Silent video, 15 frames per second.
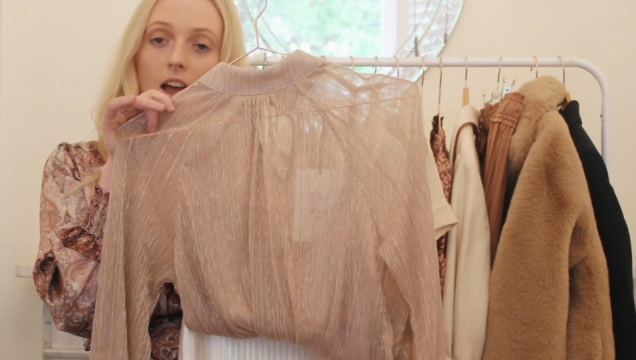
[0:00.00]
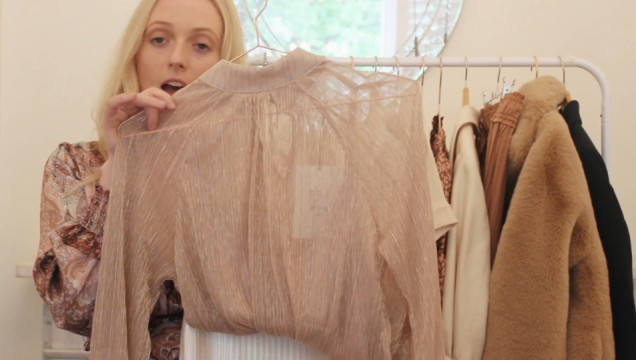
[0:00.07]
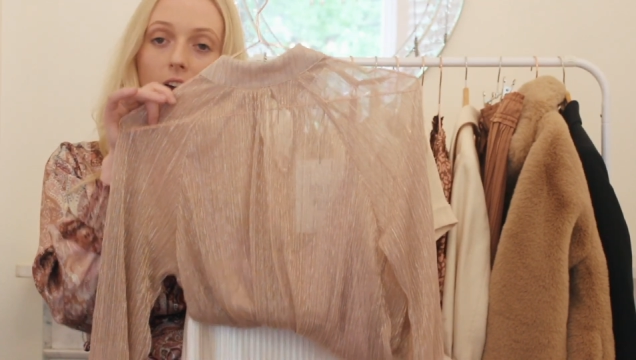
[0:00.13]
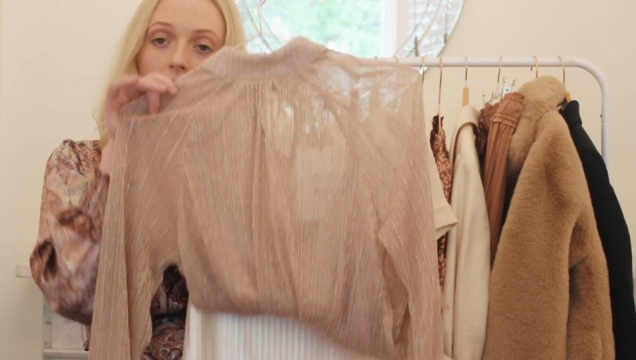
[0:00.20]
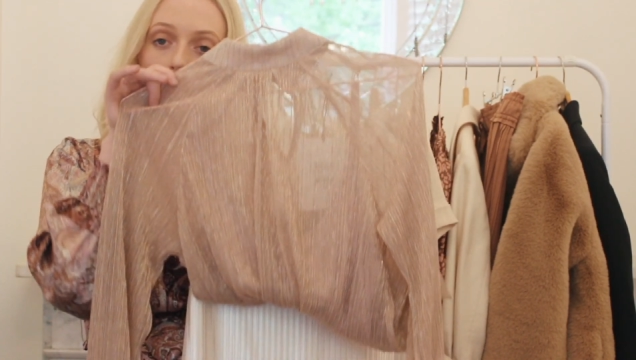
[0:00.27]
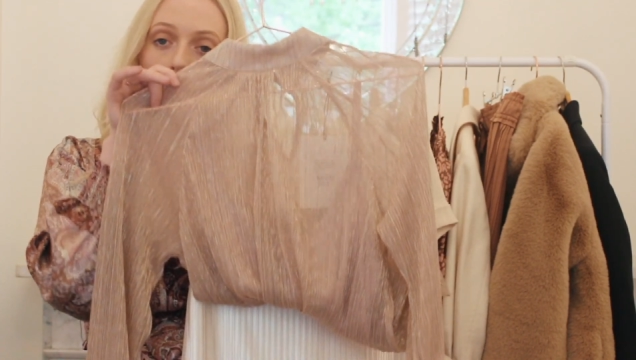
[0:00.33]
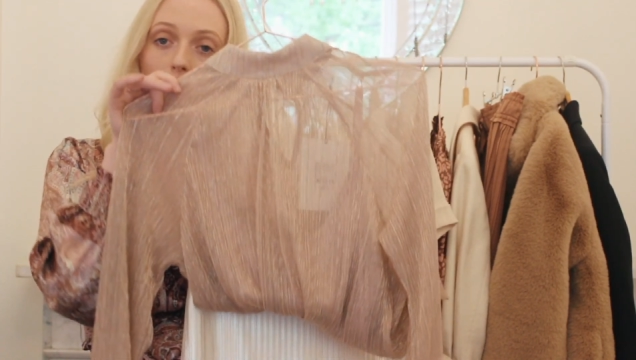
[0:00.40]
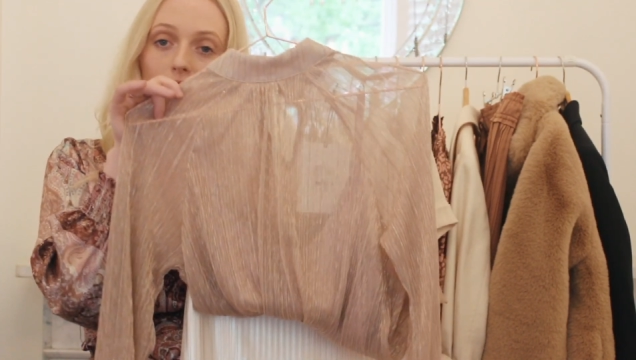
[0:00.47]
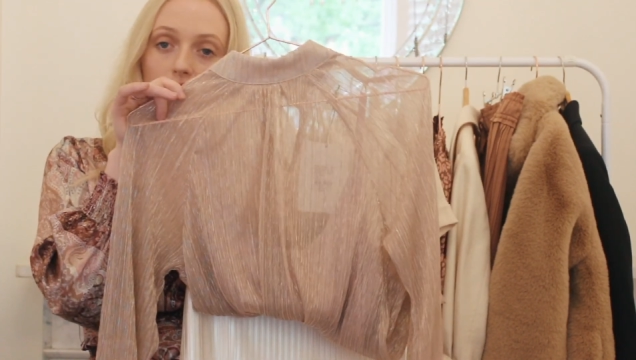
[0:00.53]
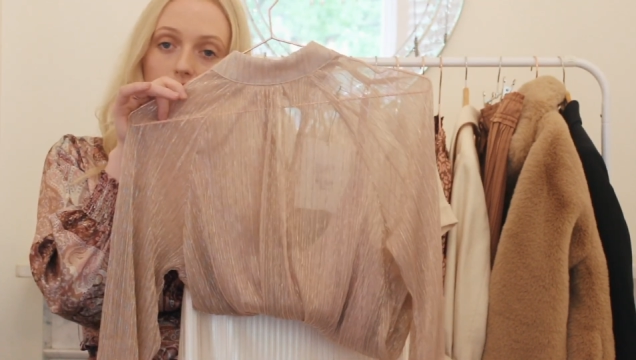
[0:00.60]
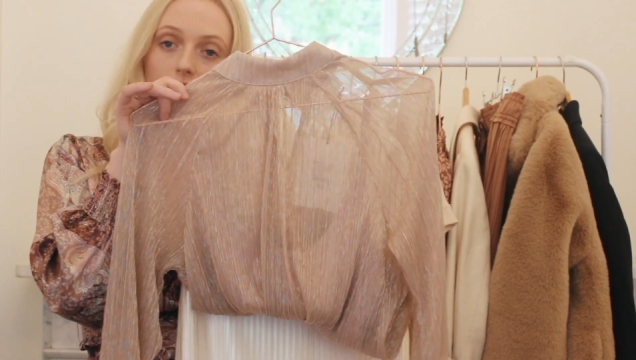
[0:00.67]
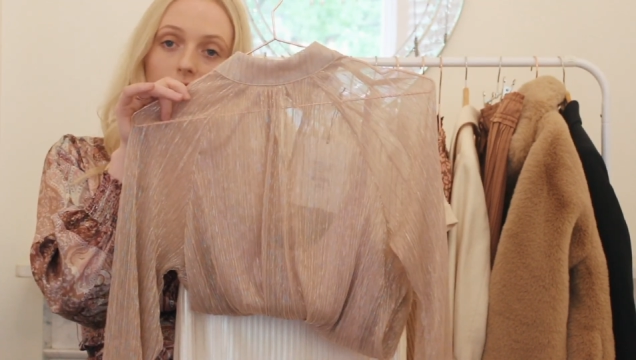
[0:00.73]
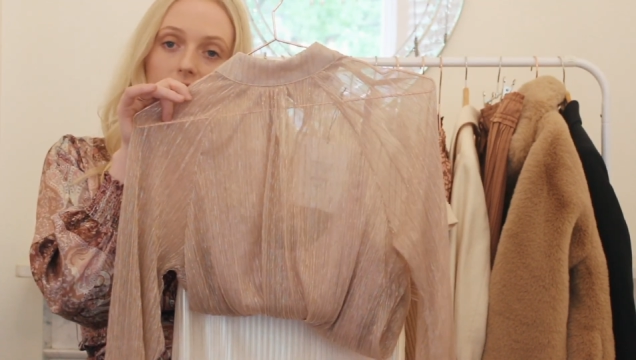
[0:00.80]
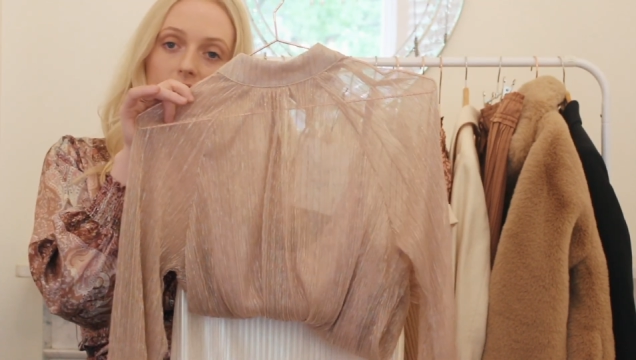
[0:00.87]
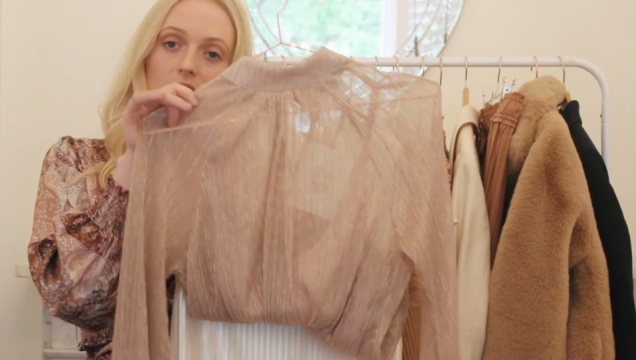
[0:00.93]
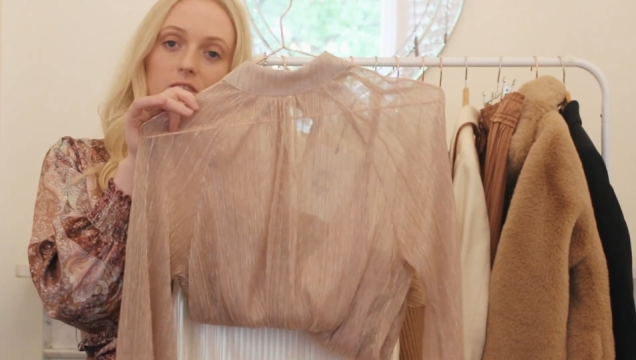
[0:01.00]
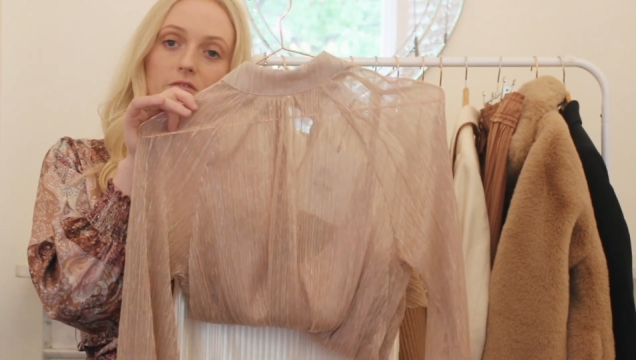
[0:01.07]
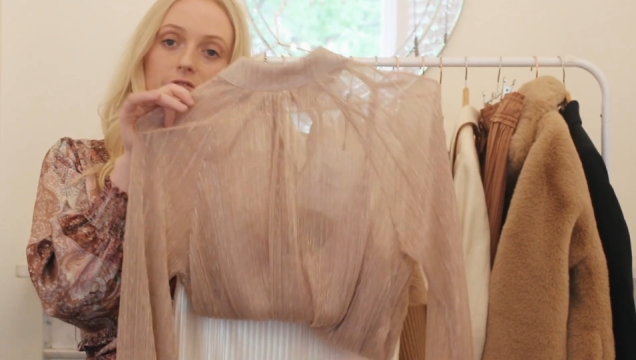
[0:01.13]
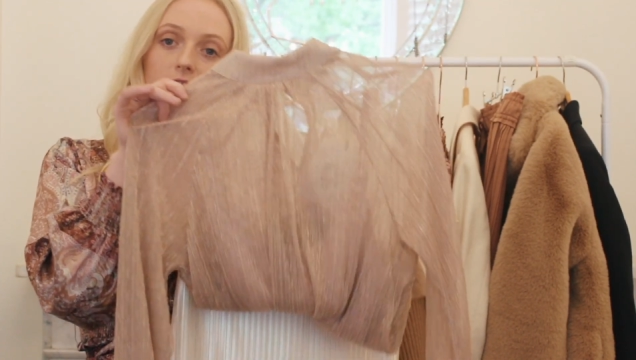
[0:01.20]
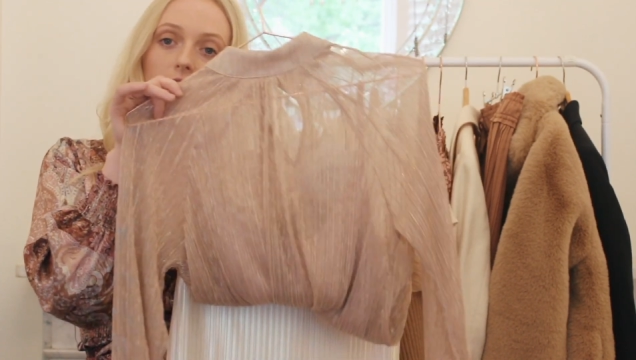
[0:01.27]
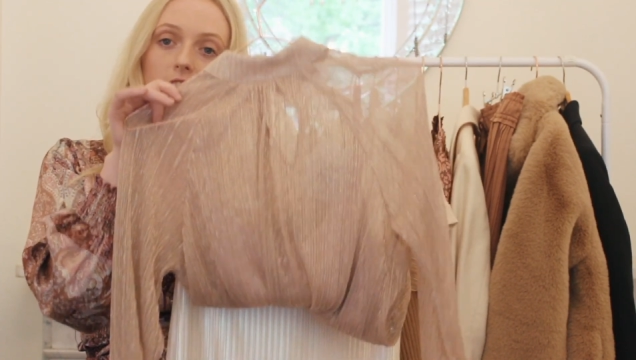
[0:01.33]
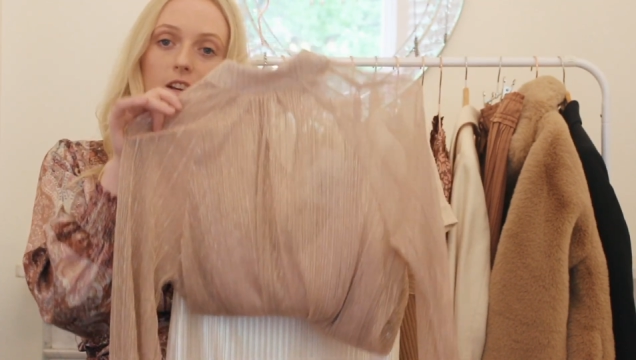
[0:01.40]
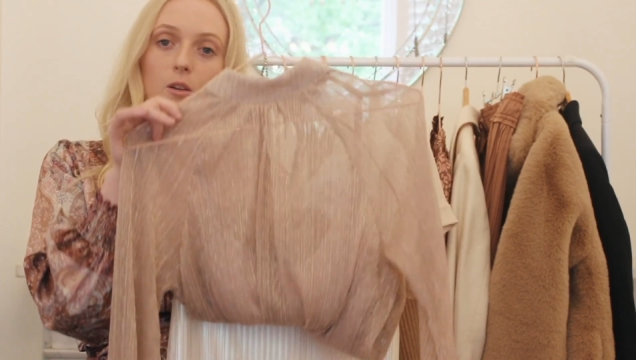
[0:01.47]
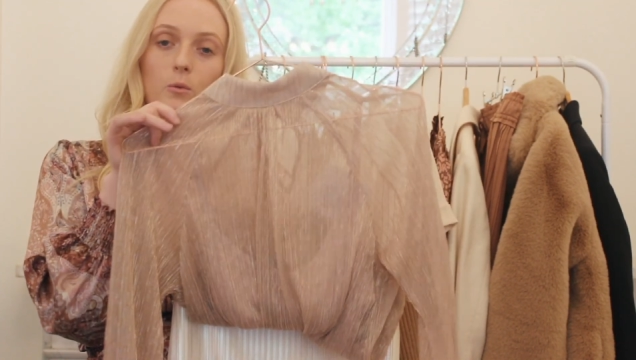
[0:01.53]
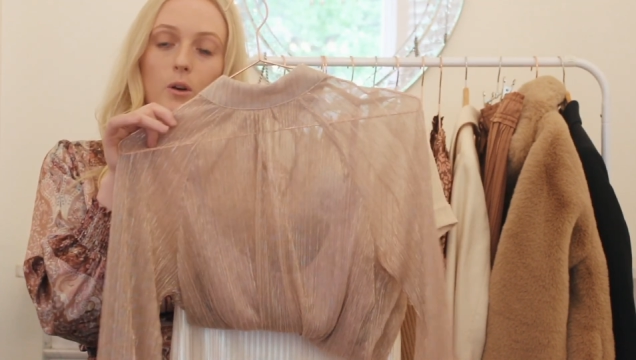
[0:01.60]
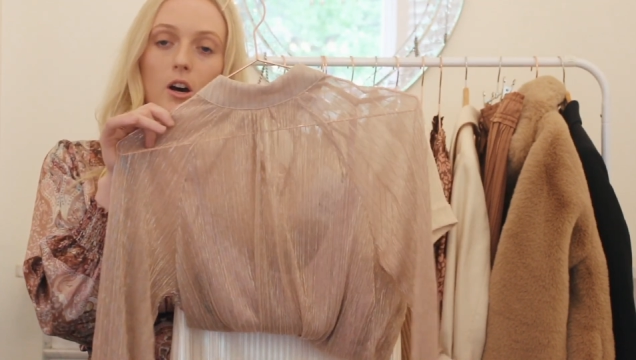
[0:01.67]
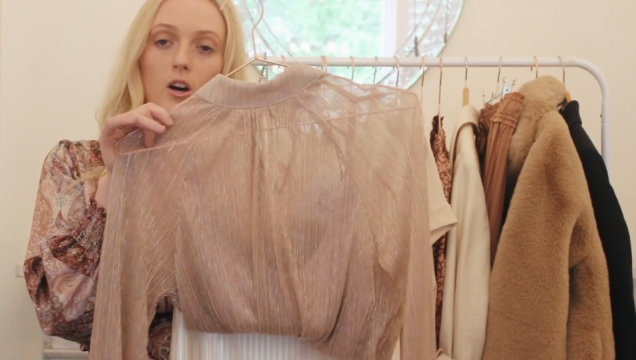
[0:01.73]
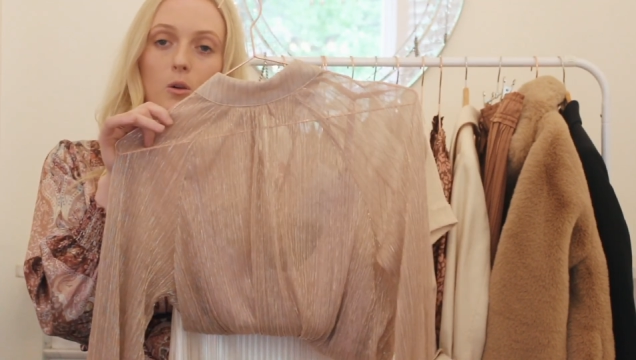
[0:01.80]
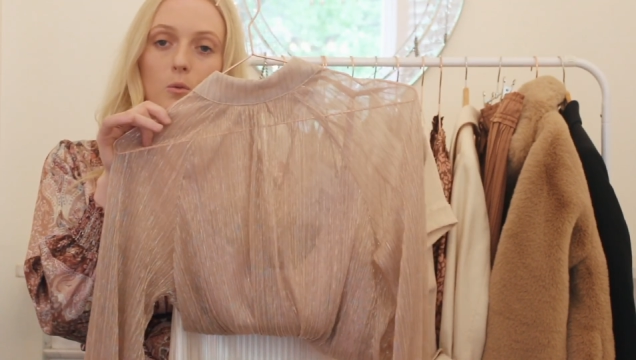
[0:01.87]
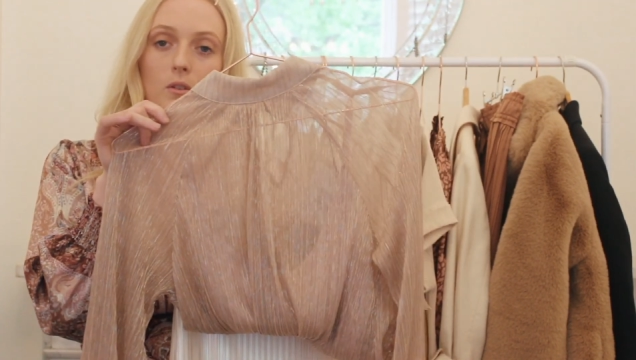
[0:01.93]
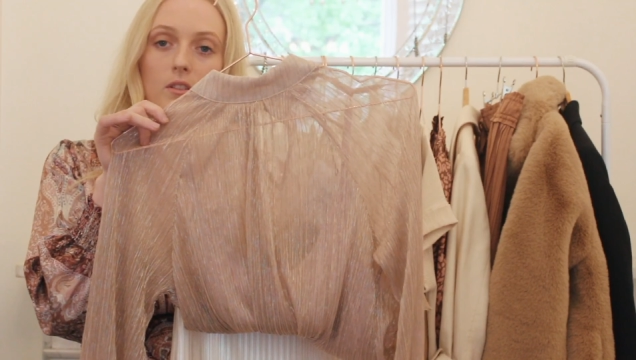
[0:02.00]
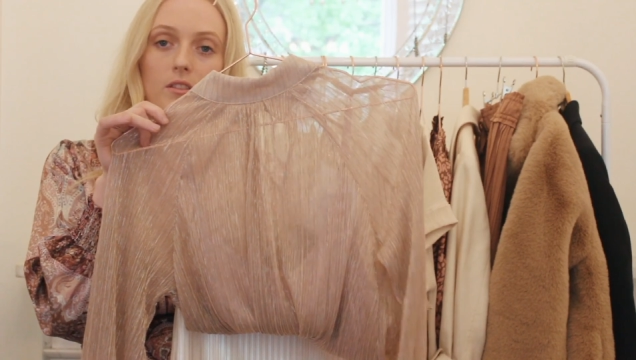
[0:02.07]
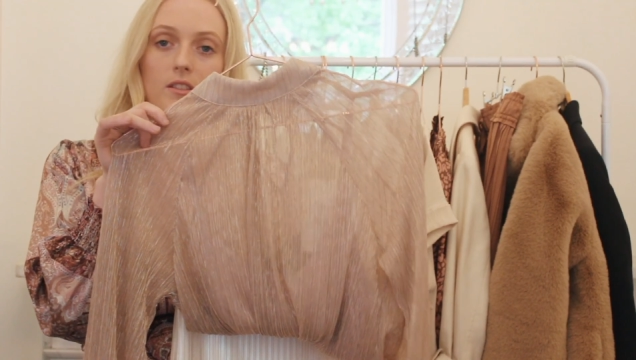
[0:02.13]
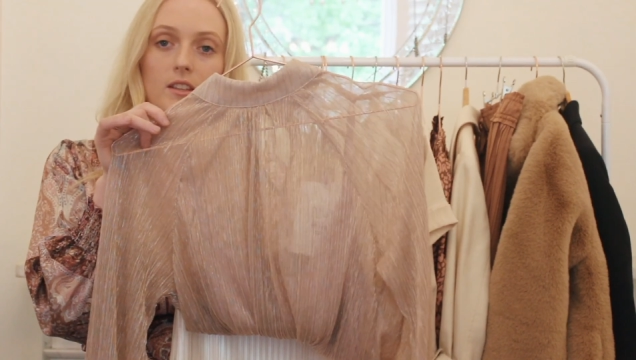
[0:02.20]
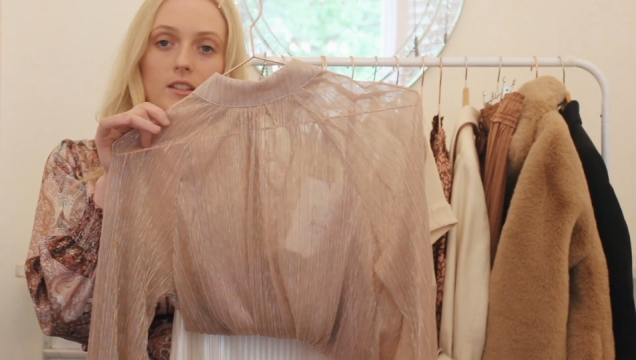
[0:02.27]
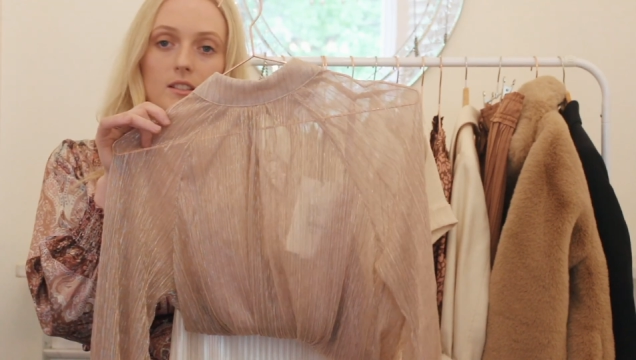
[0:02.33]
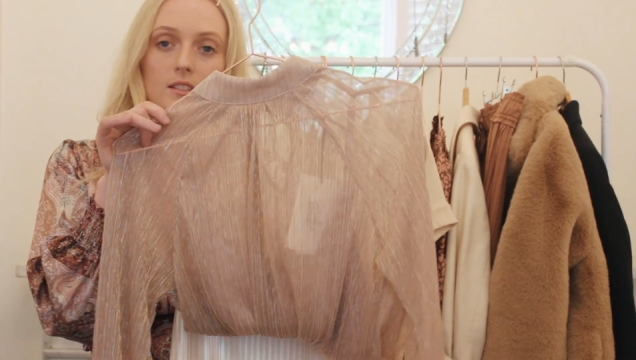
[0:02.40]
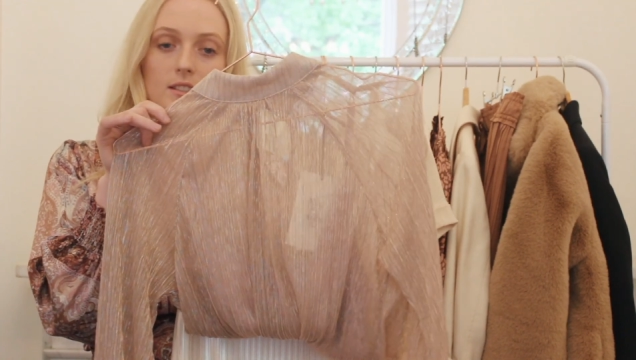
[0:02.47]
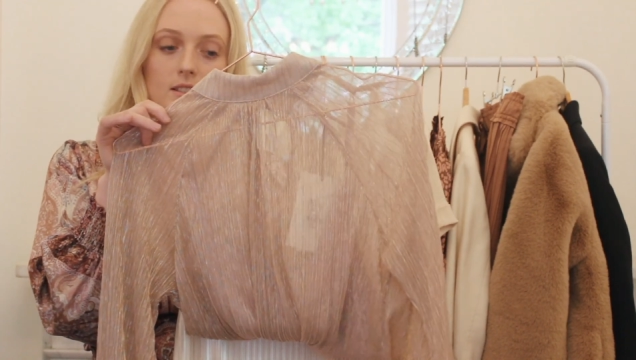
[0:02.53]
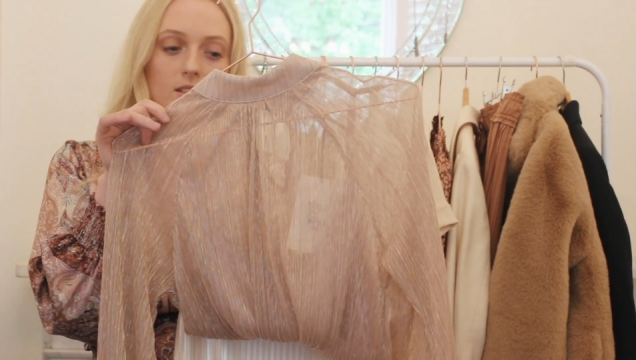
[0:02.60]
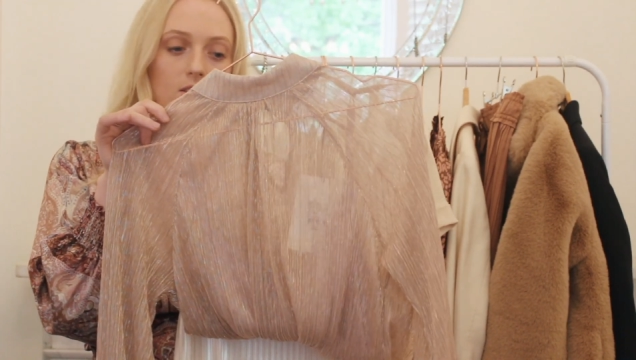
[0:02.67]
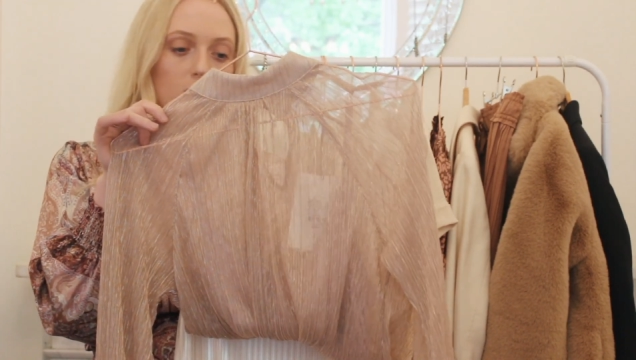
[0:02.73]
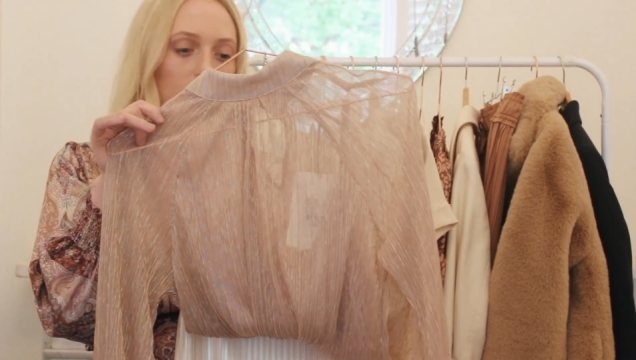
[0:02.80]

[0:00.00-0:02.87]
and it contrasts very well with this